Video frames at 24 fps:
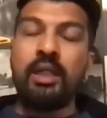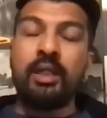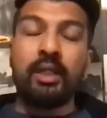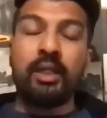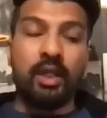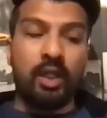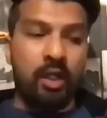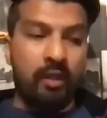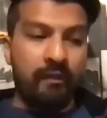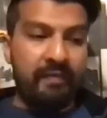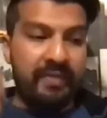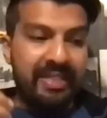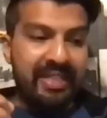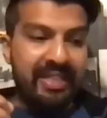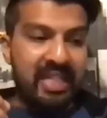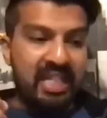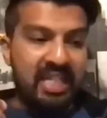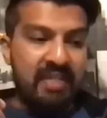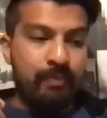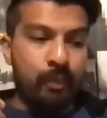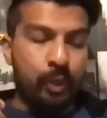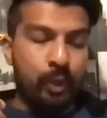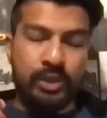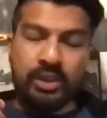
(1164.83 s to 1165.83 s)
Obviously,
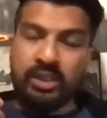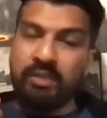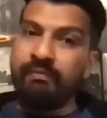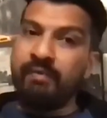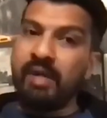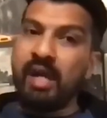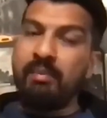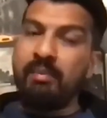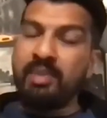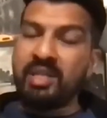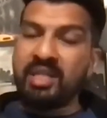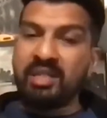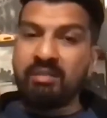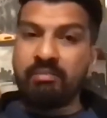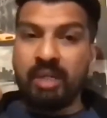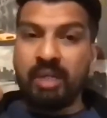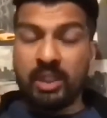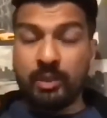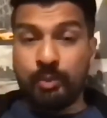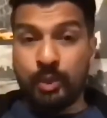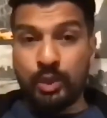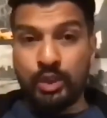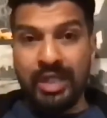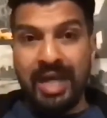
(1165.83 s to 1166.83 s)
sports environments are
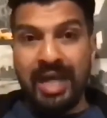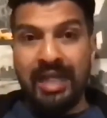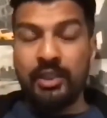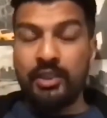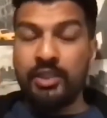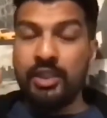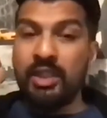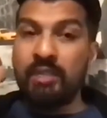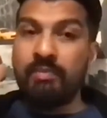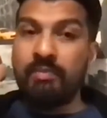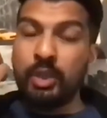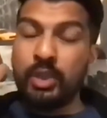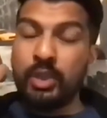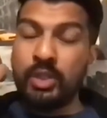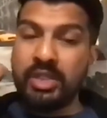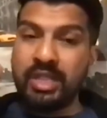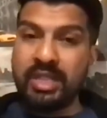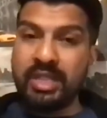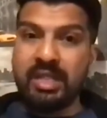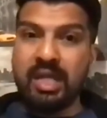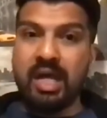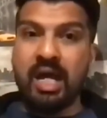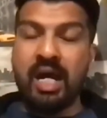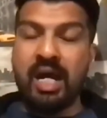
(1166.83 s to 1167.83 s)
much more challenging because
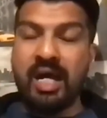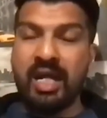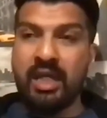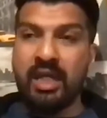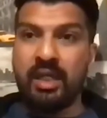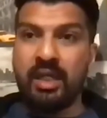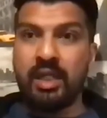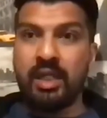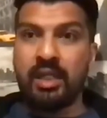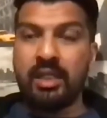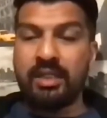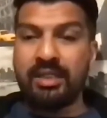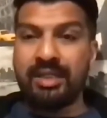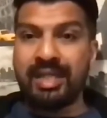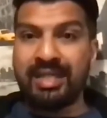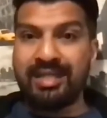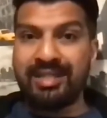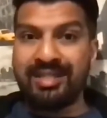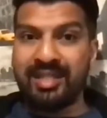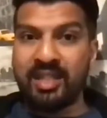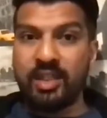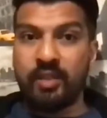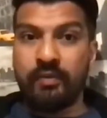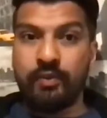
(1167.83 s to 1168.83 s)
there's a higher
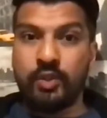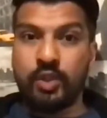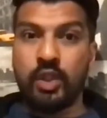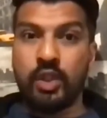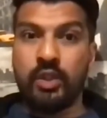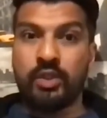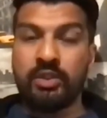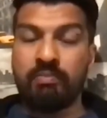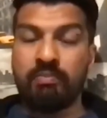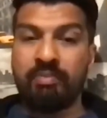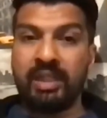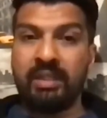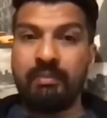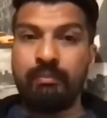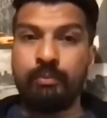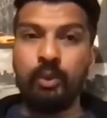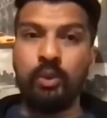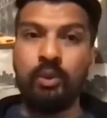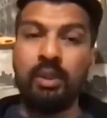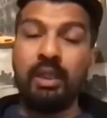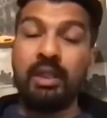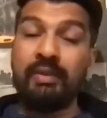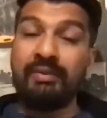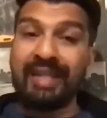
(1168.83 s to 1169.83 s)
density of dogs and
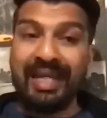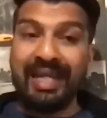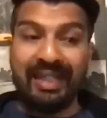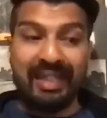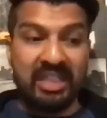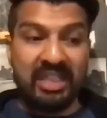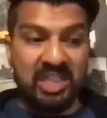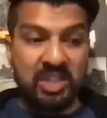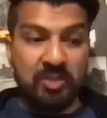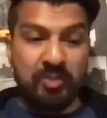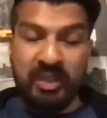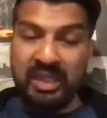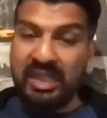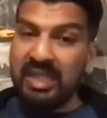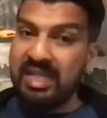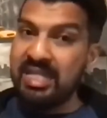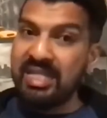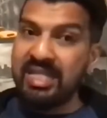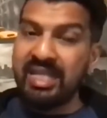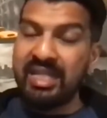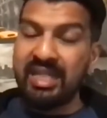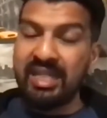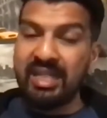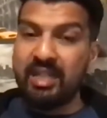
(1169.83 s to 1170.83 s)
people. That needs to be
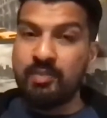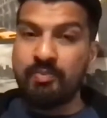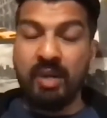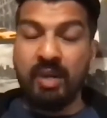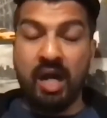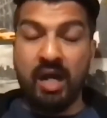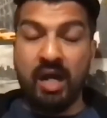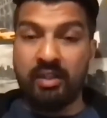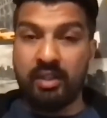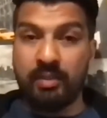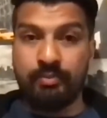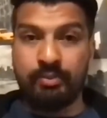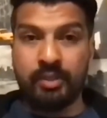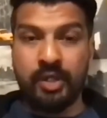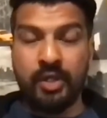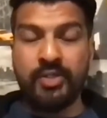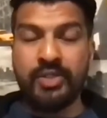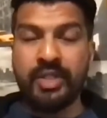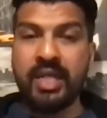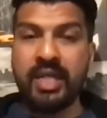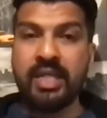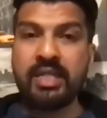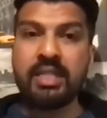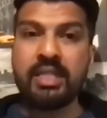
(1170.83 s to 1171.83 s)
considered as part of the
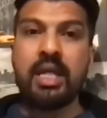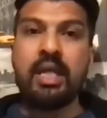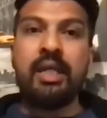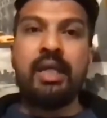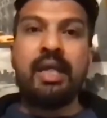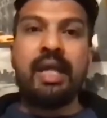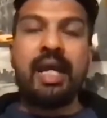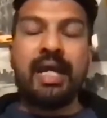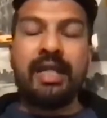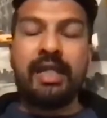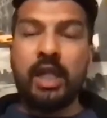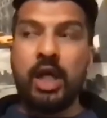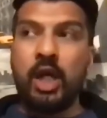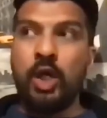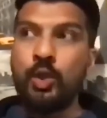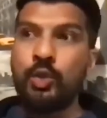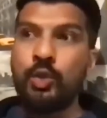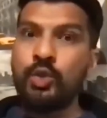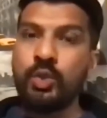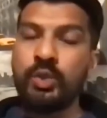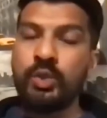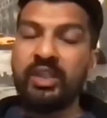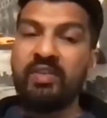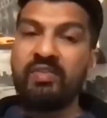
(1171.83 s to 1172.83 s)
process. And it
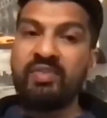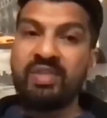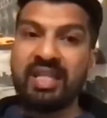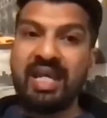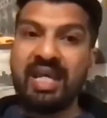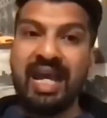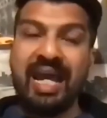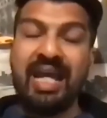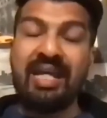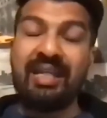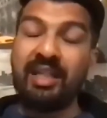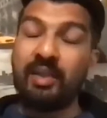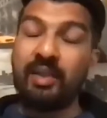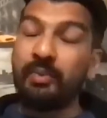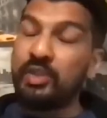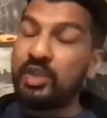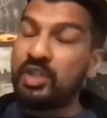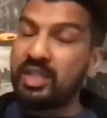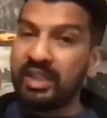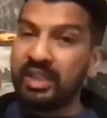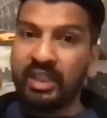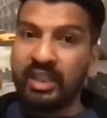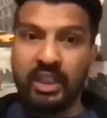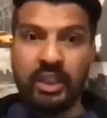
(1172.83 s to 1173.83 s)
also gives the handler,
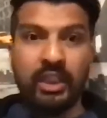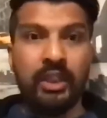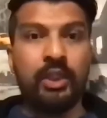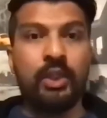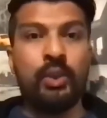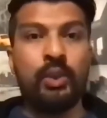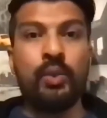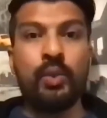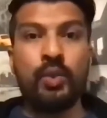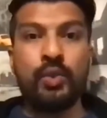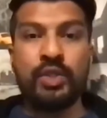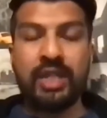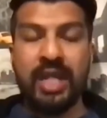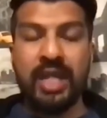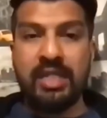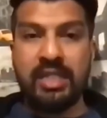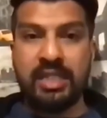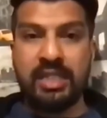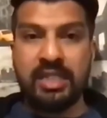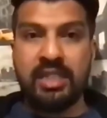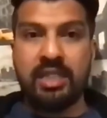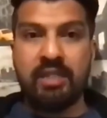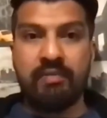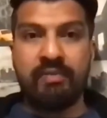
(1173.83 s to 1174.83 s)
which is a huge
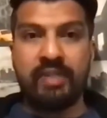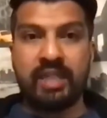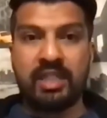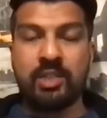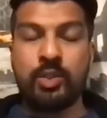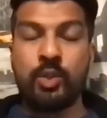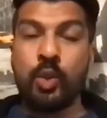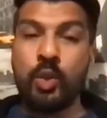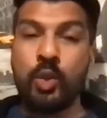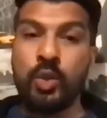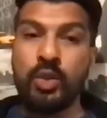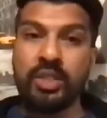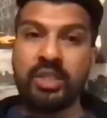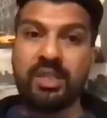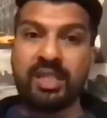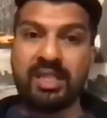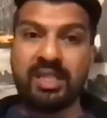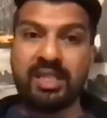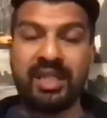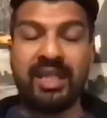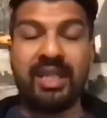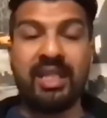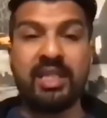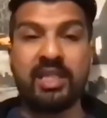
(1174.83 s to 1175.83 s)
entity of this course,
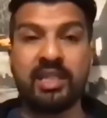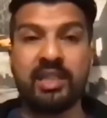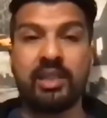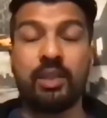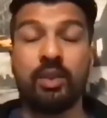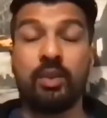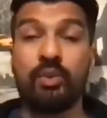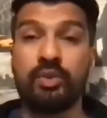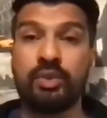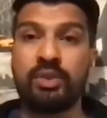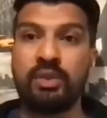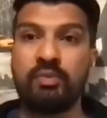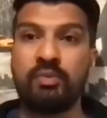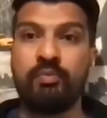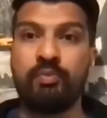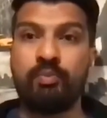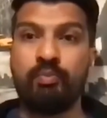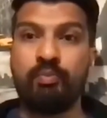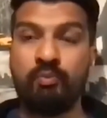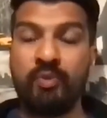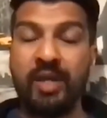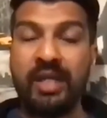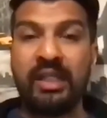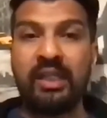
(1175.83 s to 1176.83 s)
the key skills to
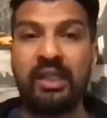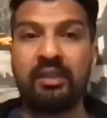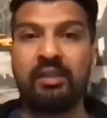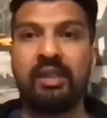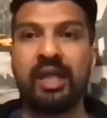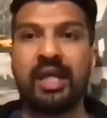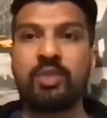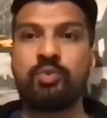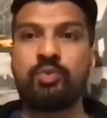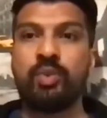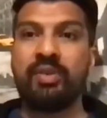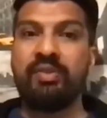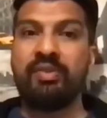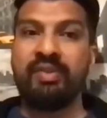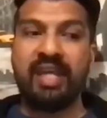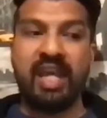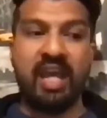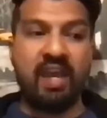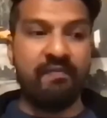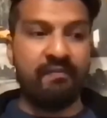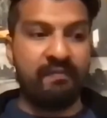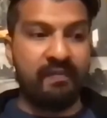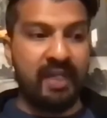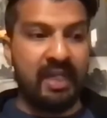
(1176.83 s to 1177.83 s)
recognize when
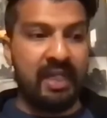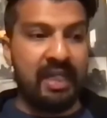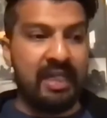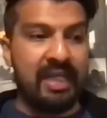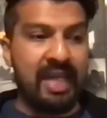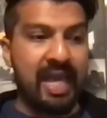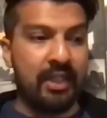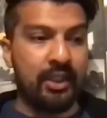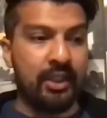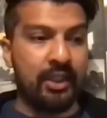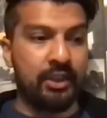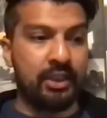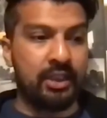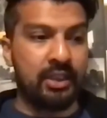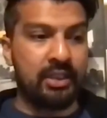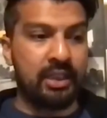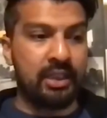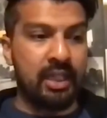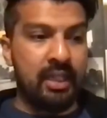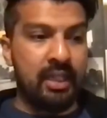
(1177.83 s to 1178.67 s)
they're feeling anxious,